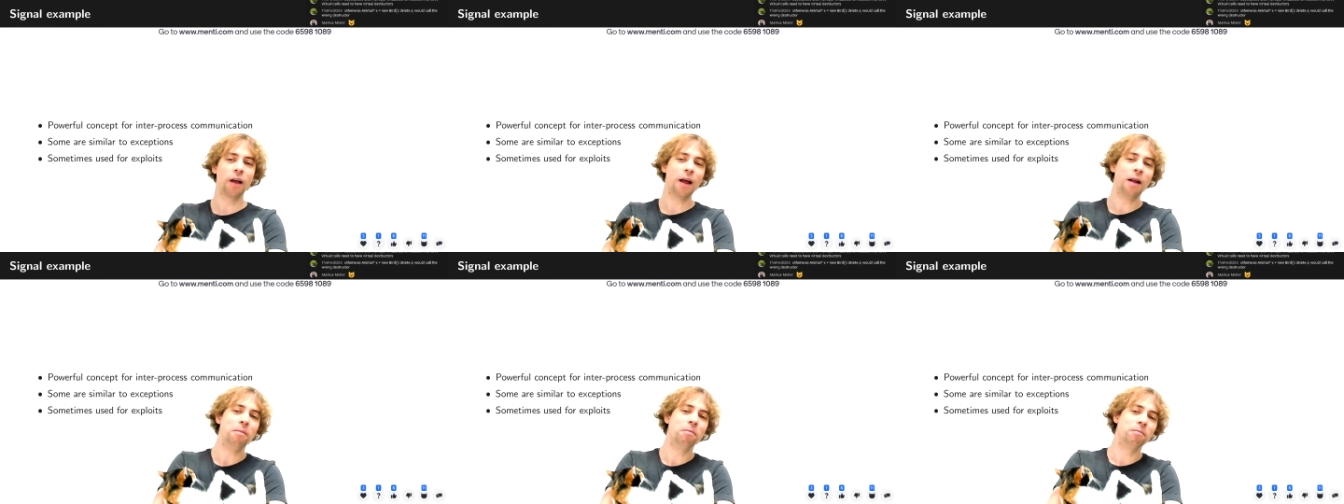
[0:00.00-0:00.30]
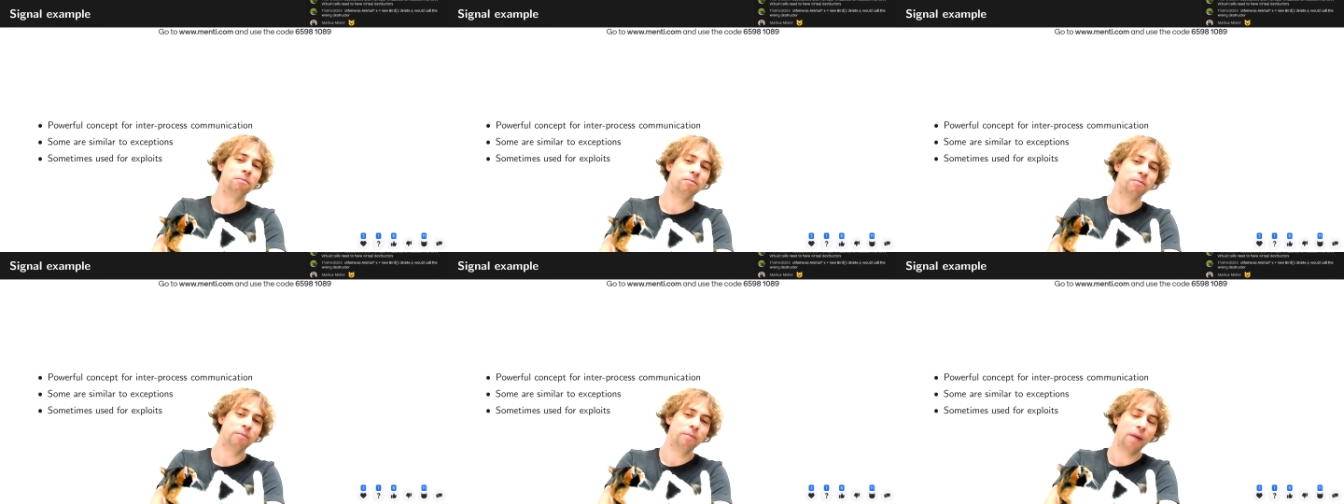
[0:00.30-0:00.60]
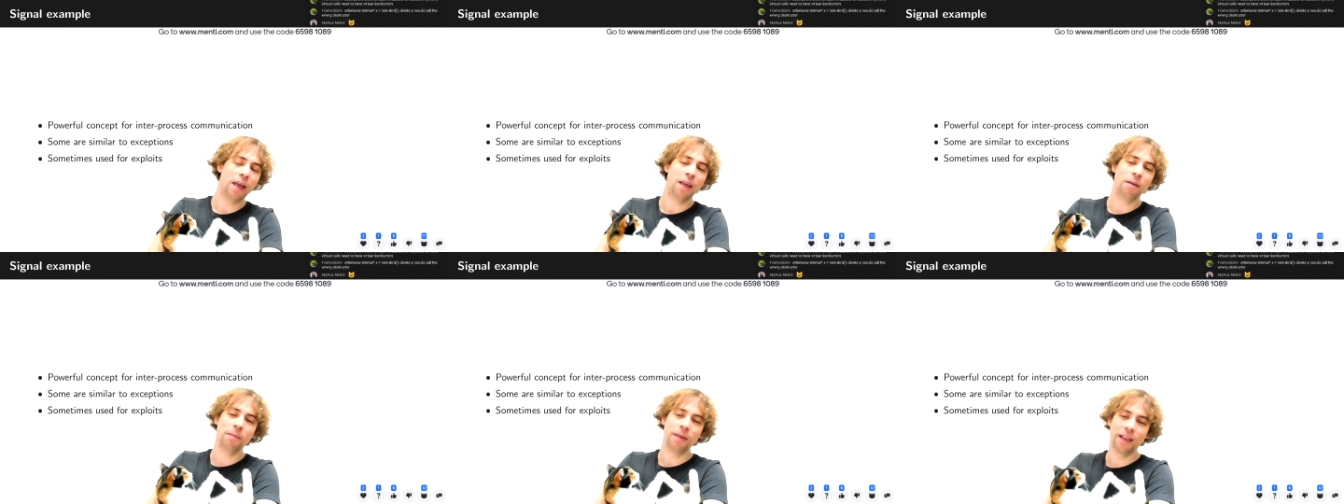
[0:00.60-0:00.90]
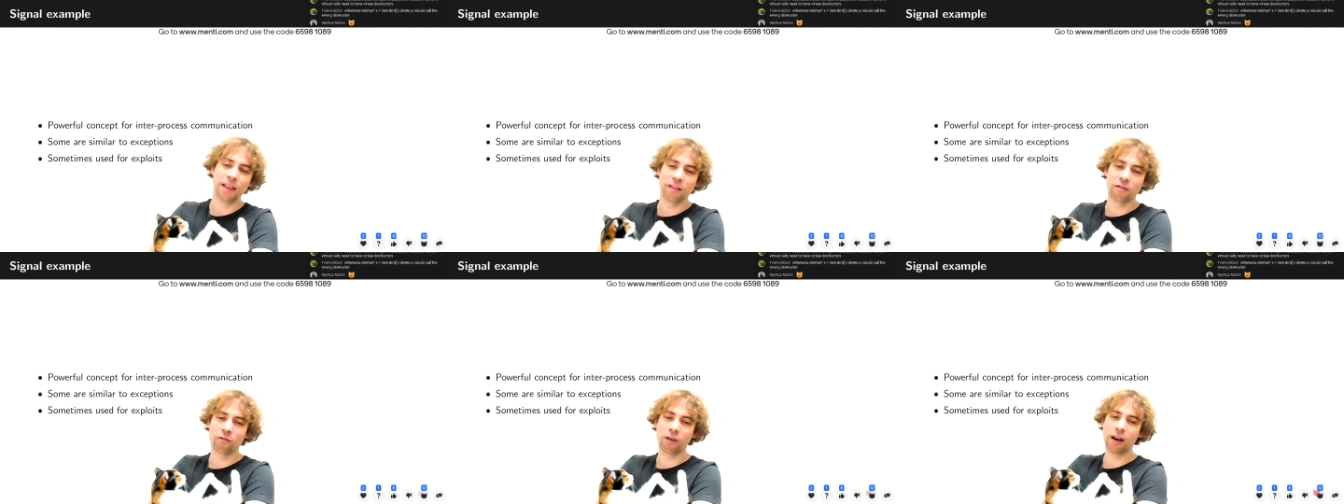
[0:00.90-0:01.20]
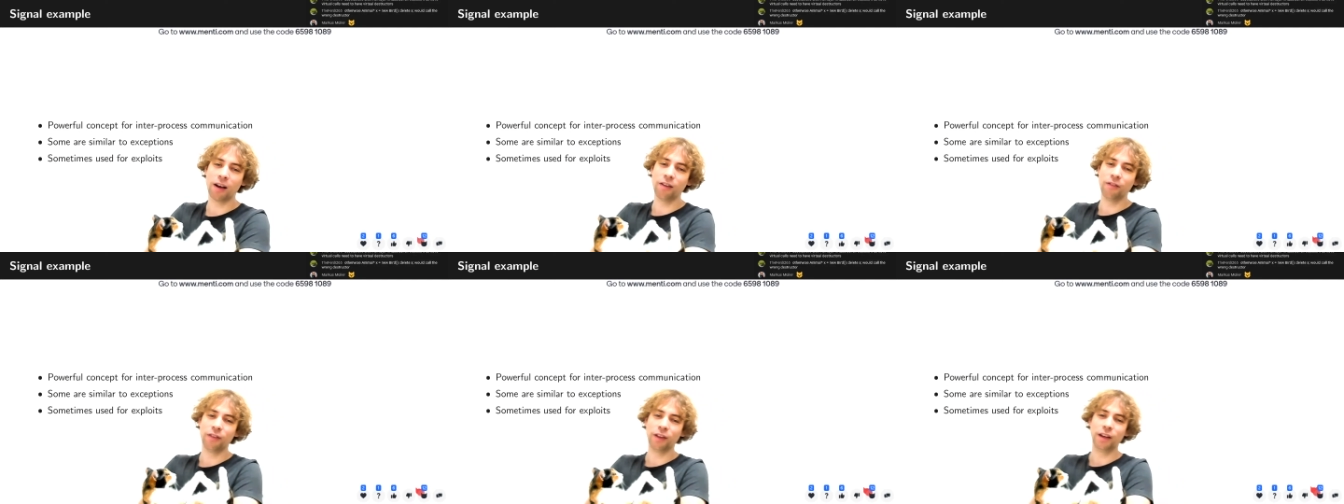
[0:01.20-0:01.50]
and maybe it's
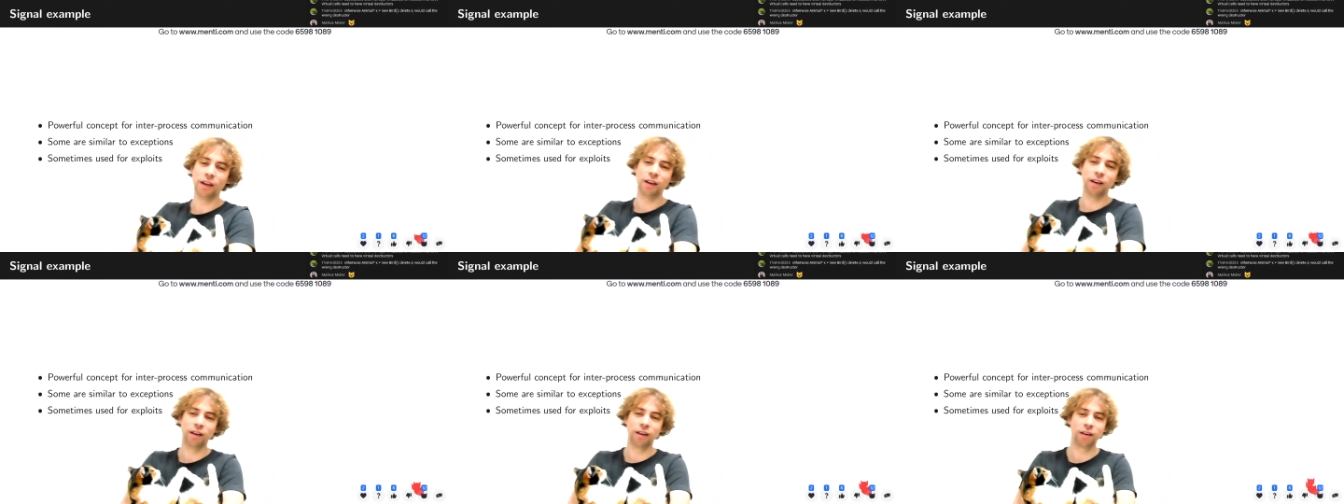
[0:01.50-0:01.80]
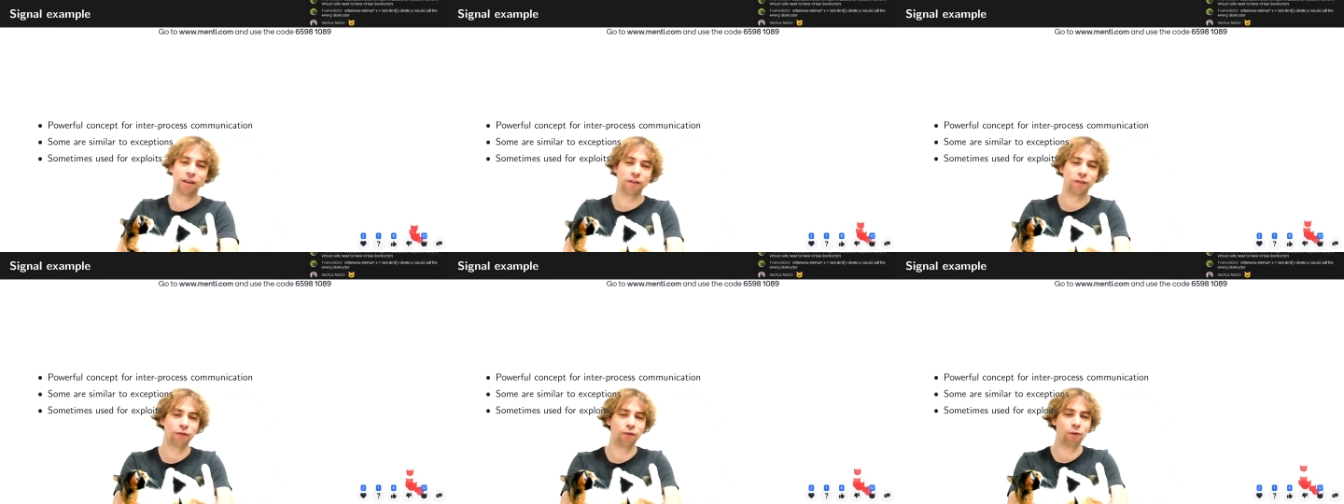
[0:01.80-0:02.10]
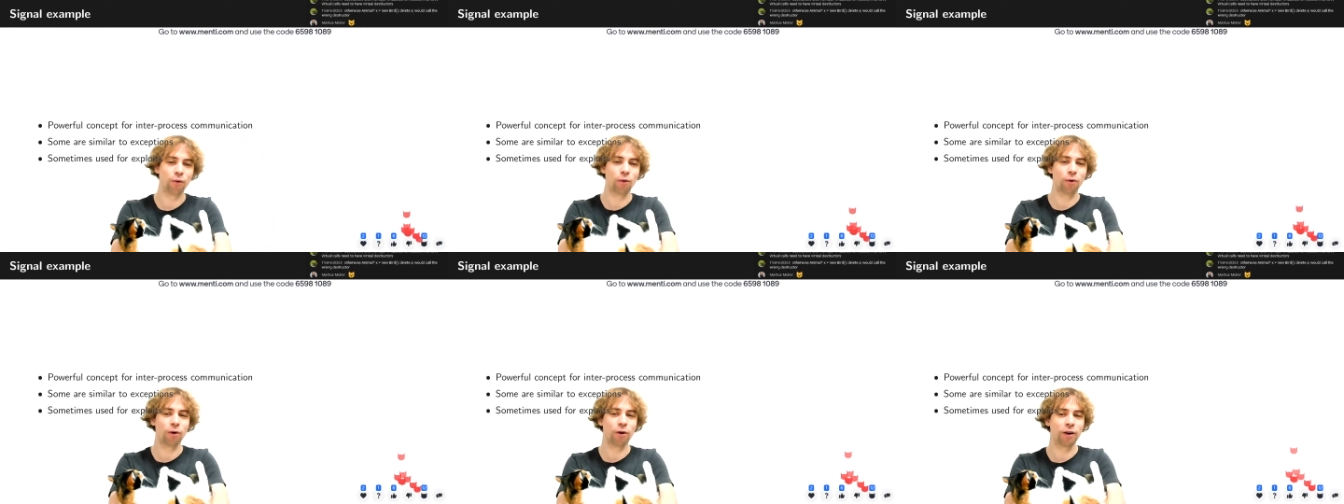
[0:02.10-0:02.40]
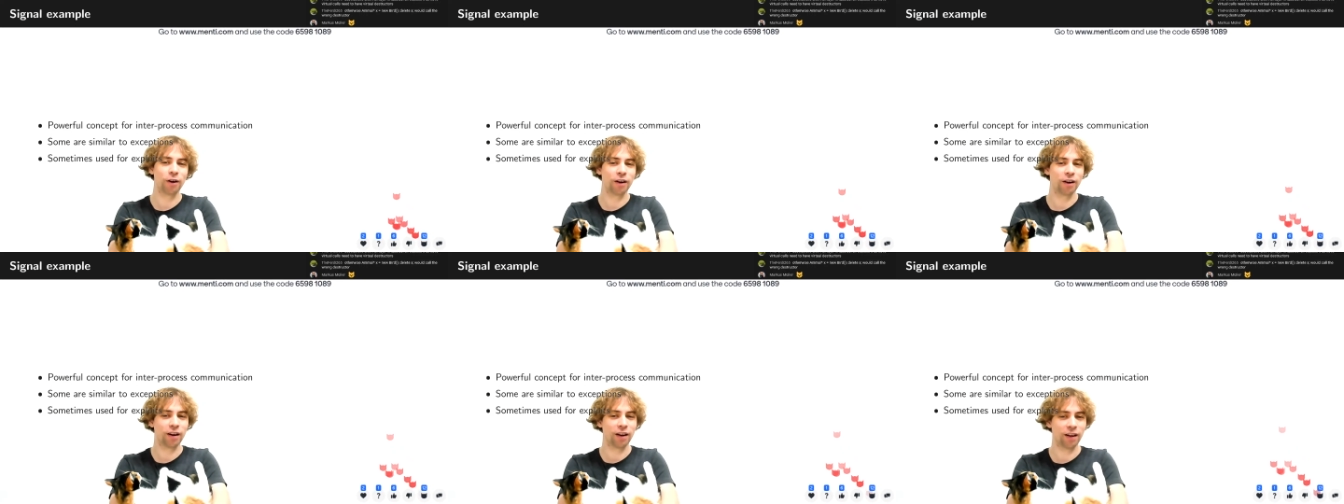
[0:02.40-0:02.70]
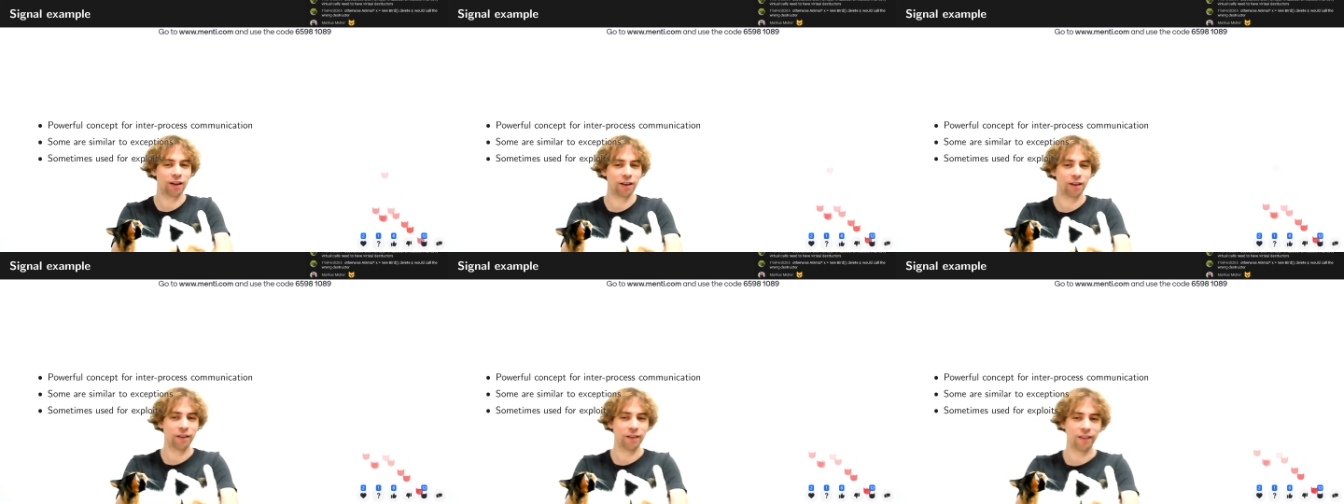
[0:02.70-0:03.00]
relevant
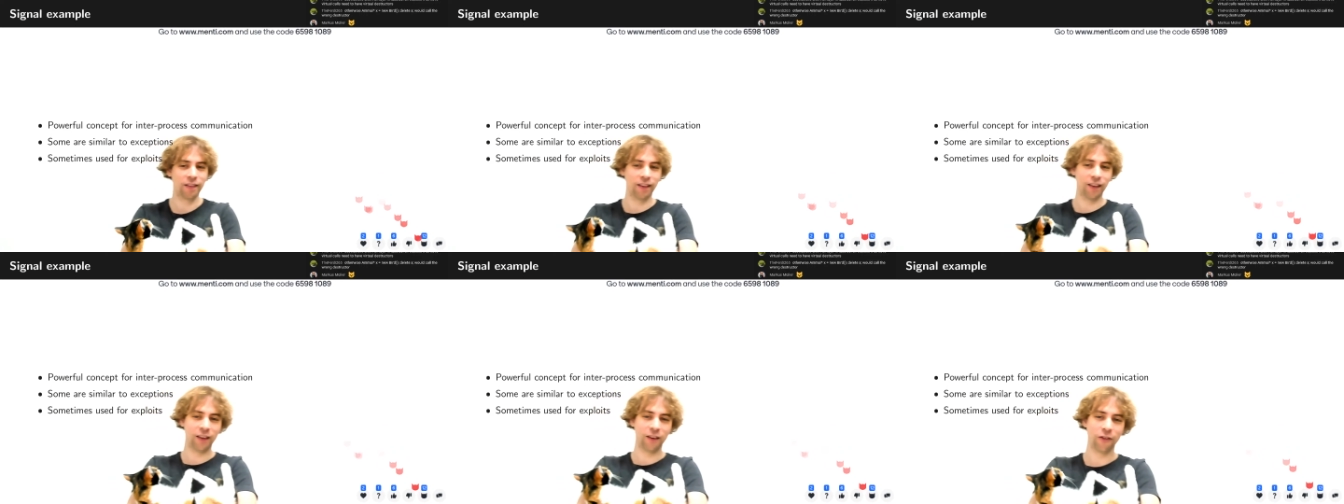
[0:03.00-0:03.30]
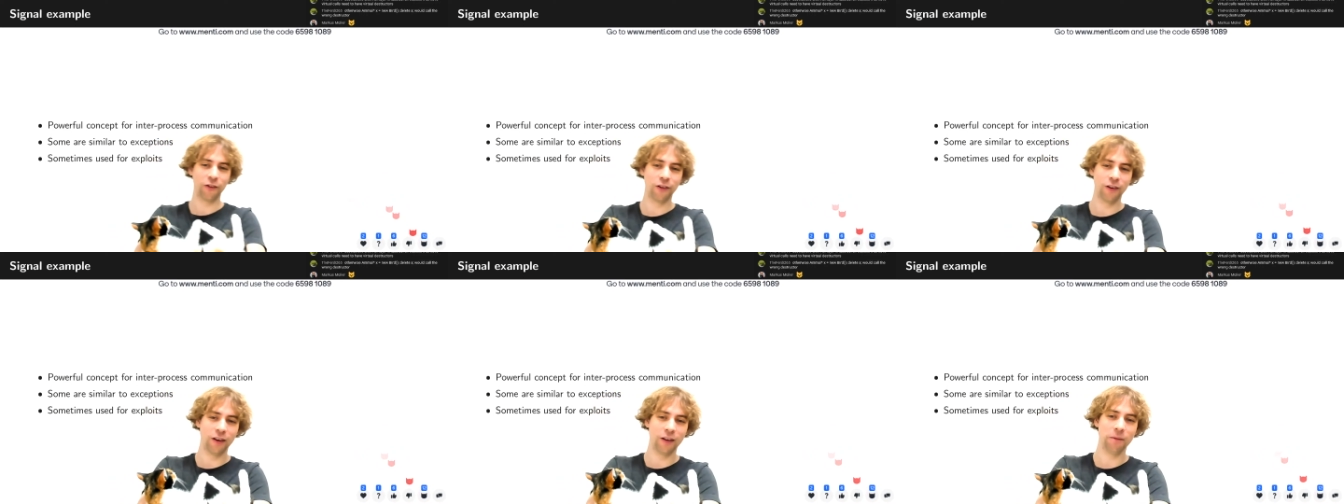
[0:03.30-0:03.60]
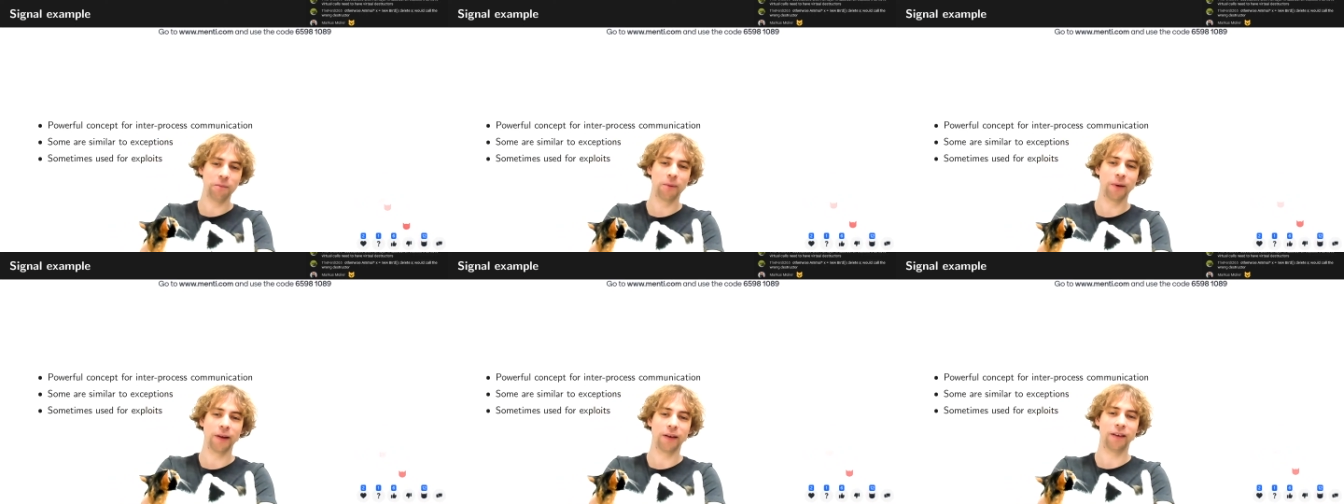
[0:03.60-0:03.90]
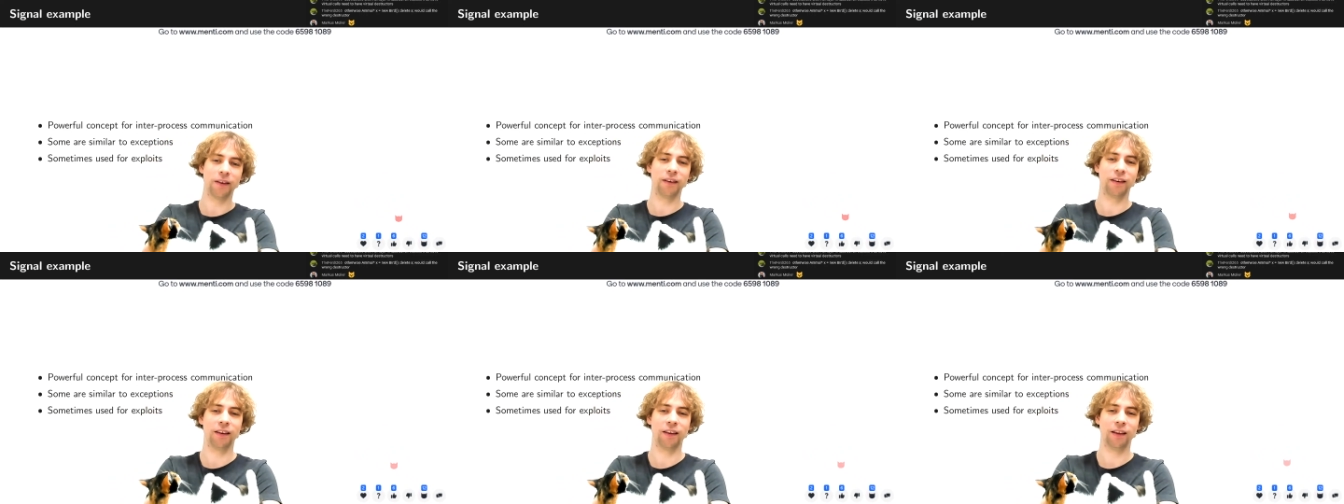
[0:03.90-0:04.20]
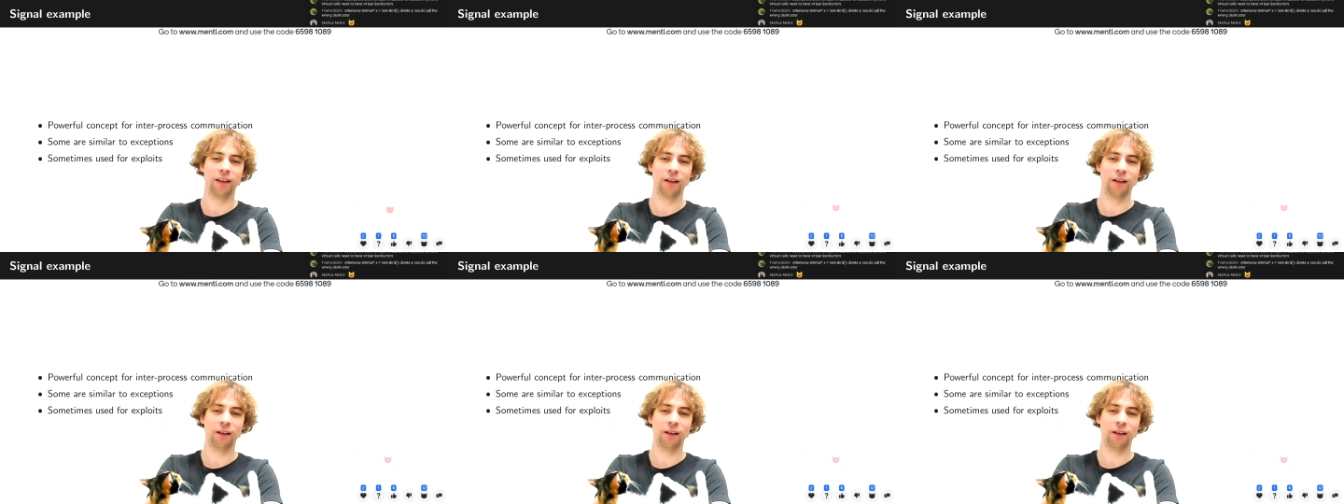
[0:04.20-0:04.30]
for security, but